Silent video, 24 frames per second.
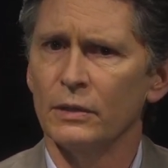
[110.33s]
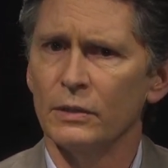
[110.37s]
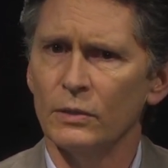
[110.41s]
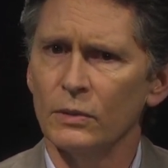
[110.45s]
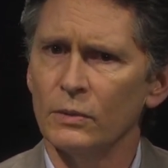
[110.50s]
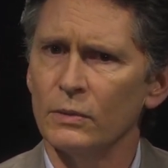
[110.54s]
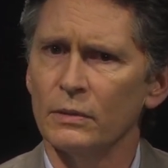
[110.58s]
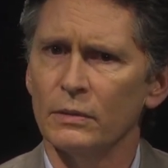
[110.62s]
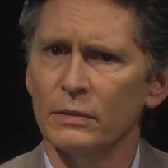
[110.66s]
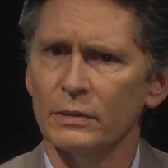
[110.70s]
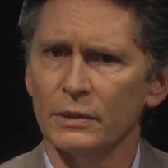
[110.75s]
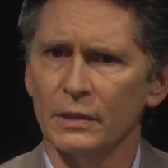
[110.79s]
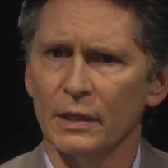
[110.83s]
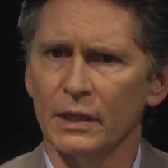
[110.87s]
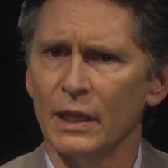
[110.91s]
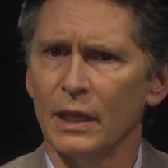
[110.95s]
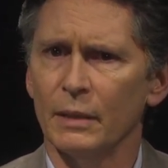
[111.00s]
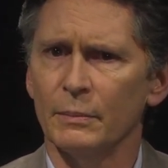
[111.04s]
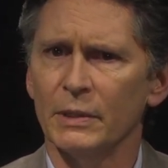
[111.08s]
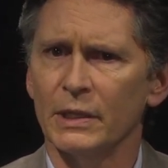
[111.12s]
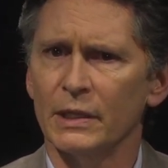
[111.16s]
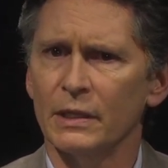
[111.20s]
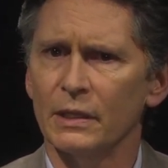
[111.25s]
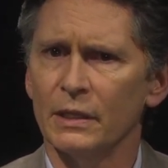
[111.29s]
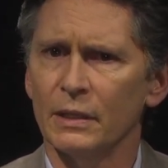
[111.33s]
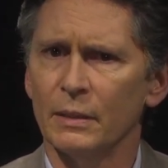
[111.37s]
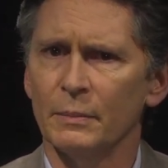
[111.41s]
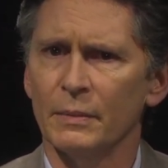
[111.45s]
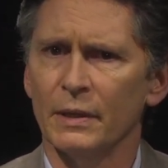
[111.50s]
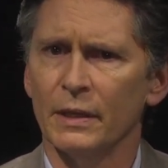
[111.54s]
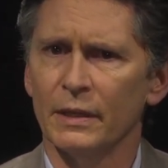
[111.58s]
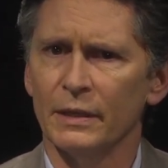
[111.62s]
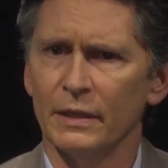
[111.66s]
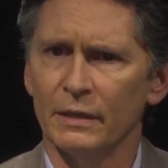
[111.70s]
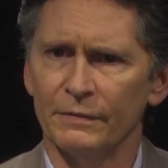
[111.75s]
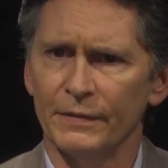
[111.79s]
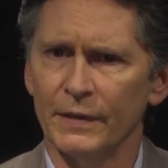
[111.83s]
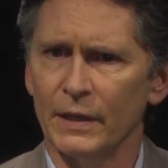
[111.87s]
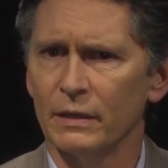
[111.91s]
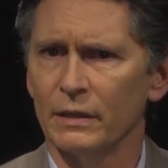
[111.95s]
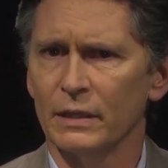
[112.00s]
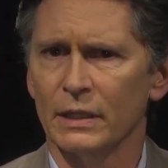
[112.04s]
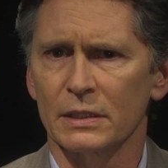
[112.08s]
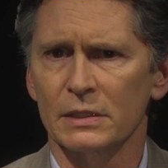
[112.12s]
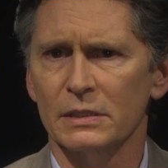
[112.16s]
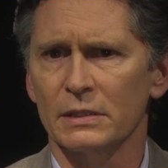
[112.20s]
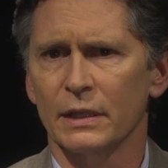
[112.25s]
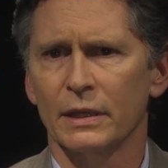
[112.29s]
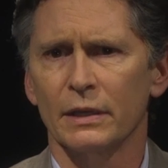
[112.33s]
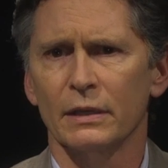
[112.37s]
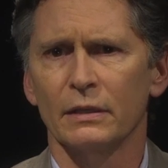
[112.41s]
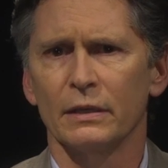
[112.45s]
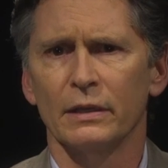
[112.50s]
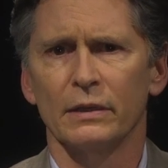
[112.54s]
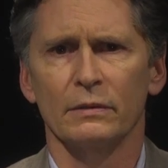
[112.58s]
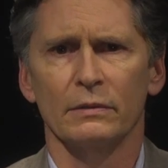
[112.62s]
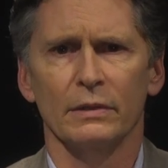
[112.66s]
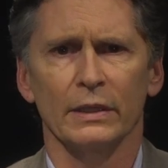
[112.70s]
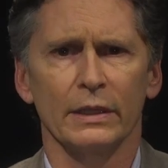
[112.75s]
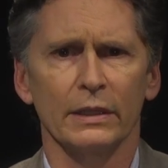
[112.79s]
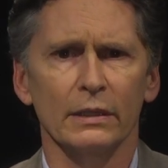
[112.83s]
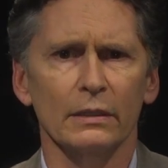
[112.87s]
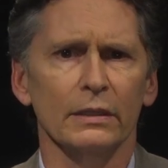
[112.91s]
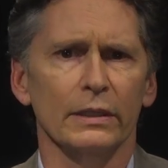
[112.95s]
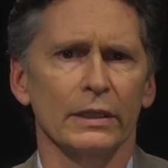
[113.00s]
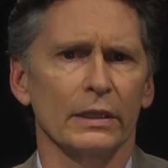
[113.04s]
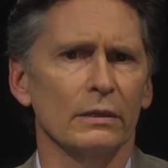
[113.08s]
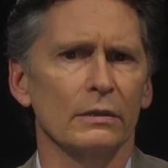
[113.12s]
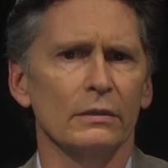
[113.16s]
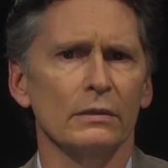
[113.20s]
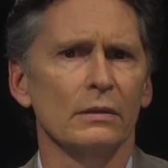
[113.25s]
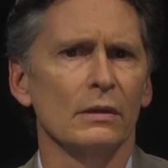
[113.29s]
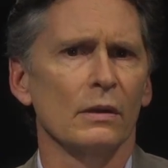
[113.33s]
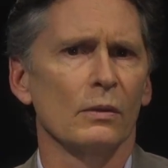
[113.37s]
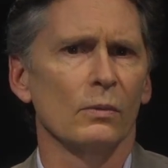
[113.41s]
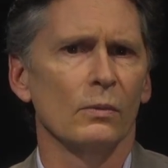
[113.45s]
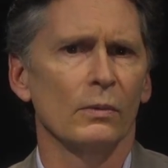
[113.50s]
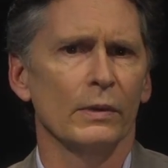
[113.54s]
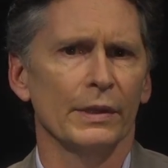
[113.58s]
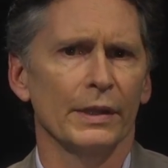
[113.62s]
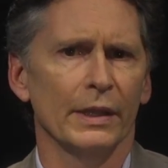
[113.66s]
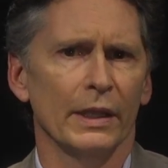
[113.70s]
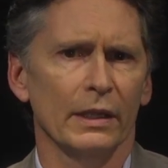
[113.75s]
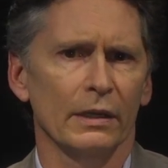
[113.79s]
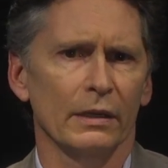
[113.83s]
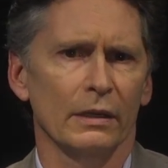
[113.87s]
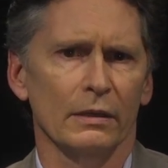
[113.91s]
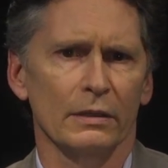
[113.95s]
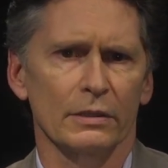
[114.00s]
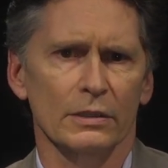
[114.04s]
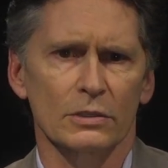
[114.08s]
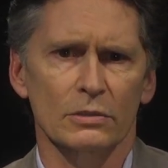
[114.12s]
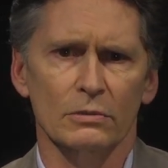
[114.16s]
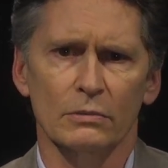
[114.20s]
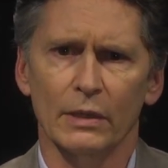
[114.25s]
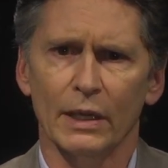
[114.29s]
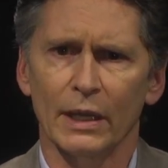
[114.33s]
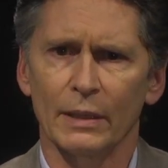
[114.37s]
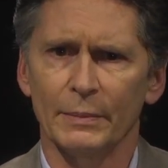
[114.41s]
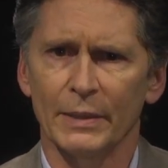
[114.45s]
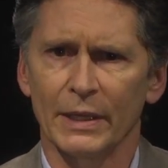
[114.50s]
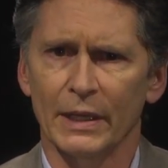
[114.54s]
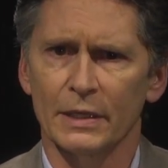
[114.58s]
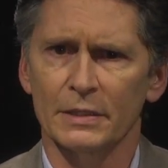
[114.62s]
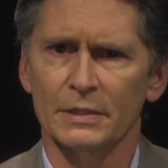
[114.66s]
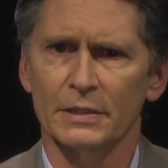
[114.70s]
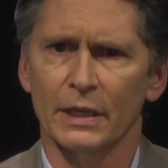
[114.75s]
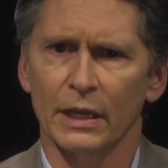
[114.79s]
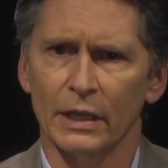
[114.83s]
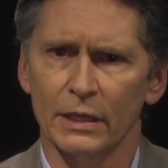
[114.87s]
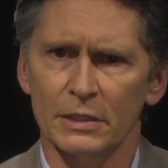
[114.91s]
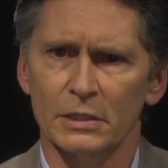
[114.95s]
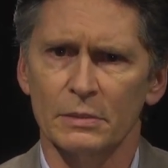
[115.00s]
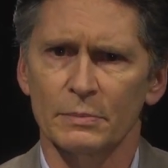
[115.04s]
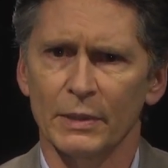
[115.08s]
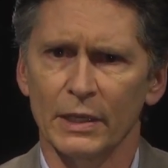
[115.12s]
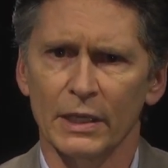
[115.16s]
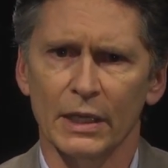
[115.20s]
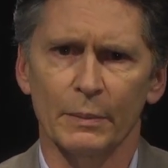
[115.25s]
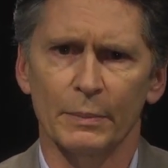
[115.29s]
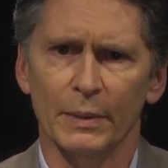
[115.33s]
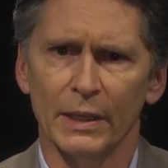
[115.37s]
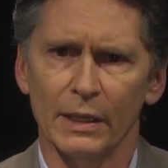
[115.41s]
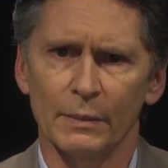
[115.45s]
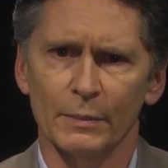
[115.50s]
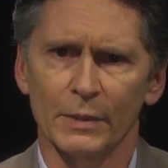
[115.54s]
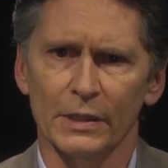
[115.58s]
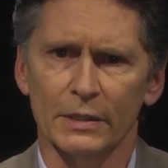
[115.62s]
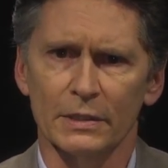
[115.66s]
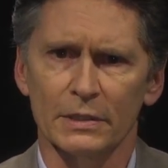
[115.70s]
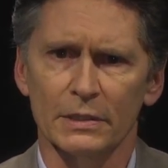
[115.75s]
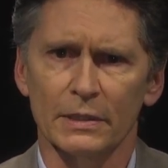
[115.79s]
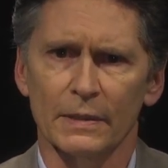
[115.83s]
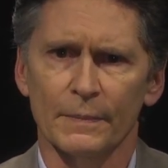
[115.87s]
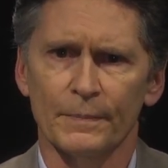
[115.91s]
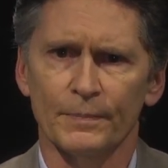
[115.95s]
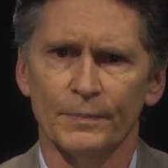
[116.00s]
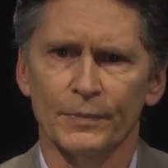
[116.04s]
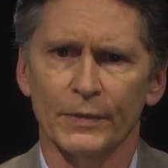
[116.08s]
nor do they become nefarious, let alone illegal, when they are described as hush money payments.